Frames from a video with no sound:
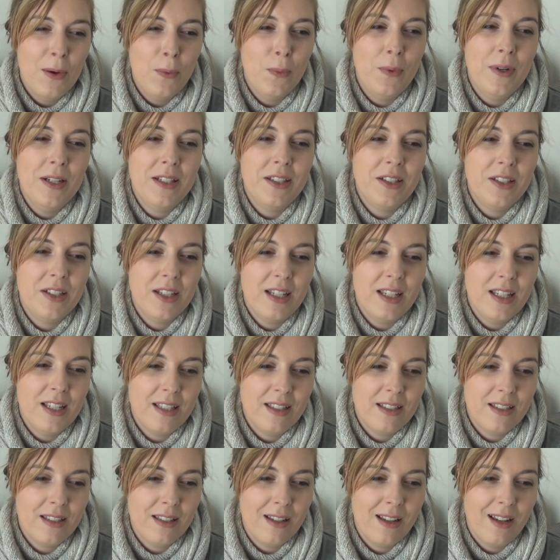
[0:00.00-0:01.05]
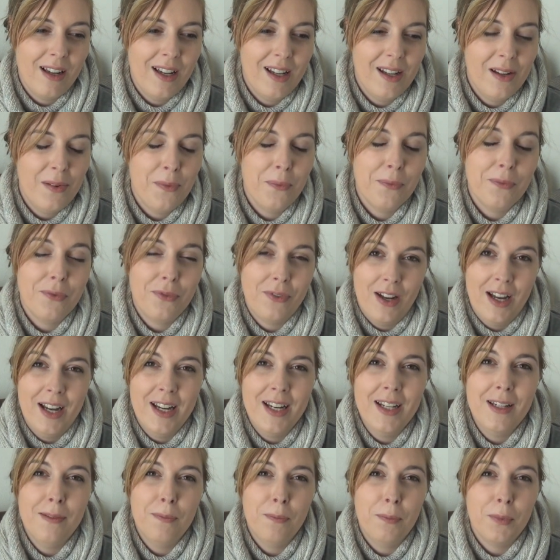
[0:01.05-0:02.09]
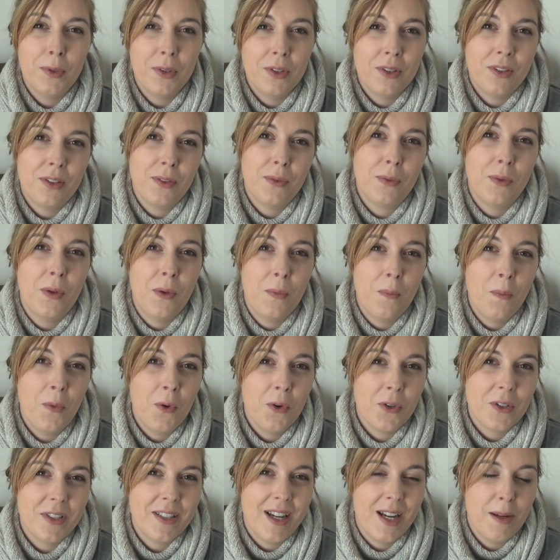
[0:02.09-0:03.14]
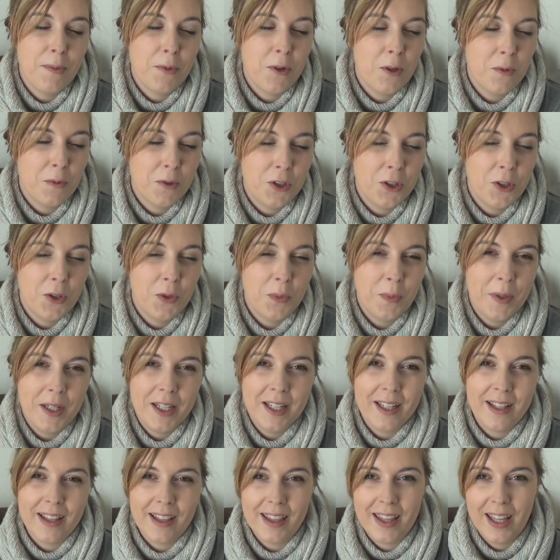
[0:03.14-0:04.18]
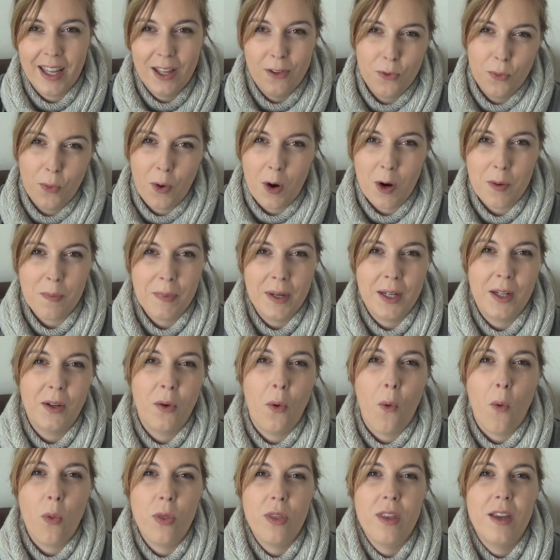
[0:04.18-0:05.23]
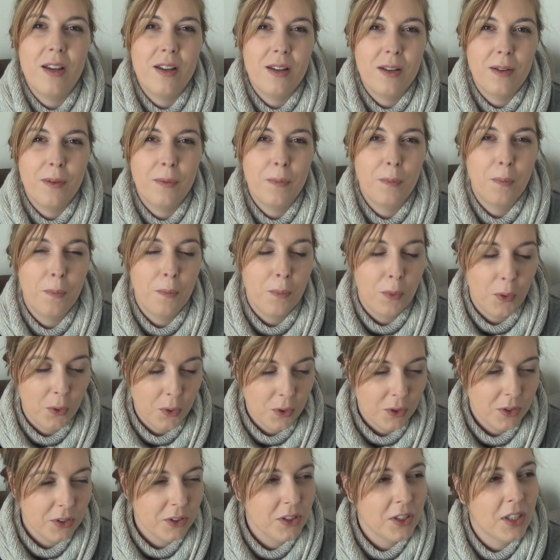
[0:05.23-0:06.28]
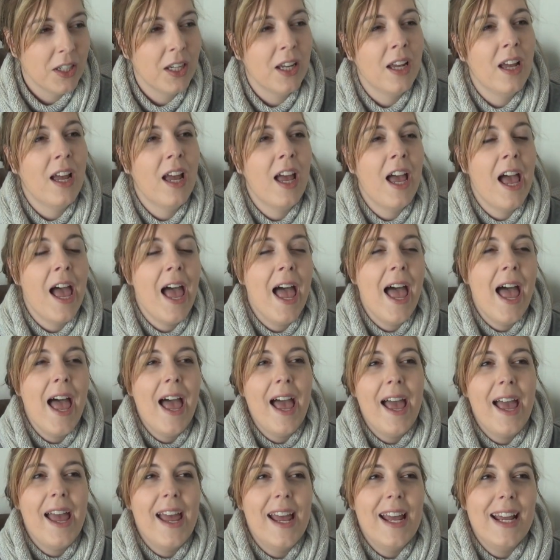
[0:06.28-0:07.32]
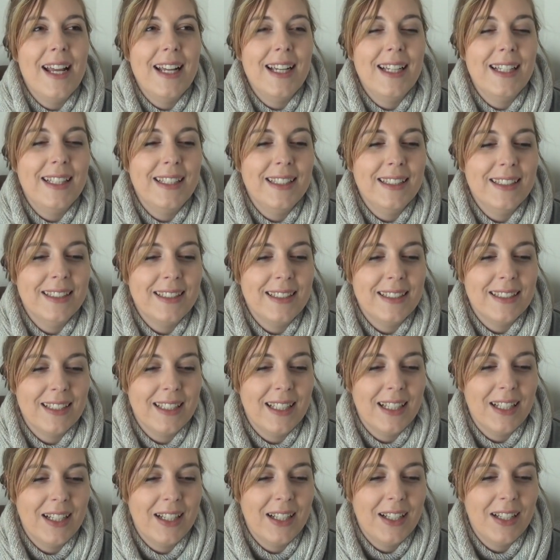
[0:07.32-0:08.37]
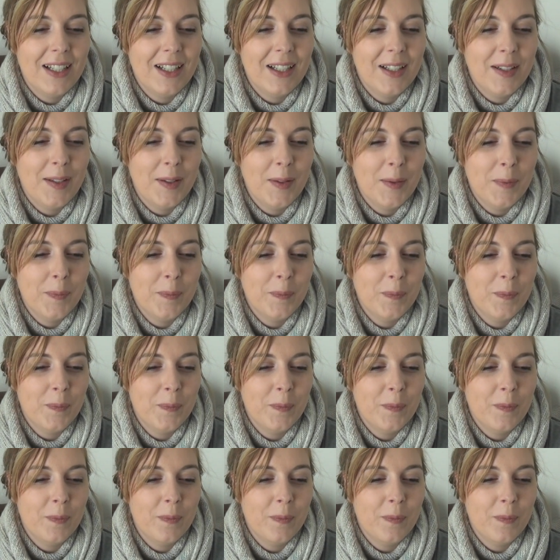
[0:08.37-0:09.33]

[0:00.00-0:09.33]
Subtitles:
which is fine, but more time consuming than warping on the board. And I'm